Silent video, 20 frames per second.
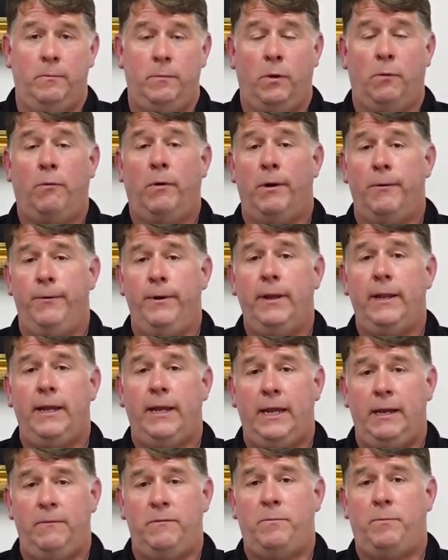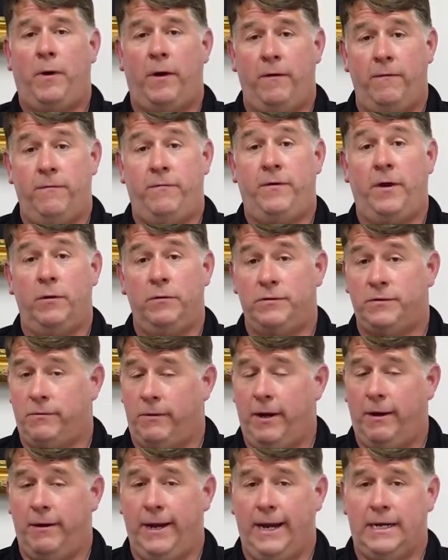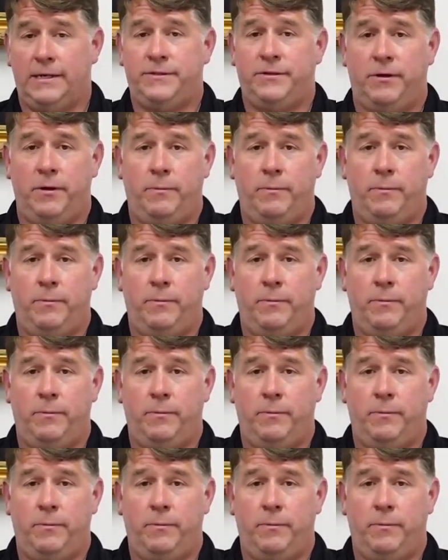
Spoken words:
But what really keeps folks around Gas,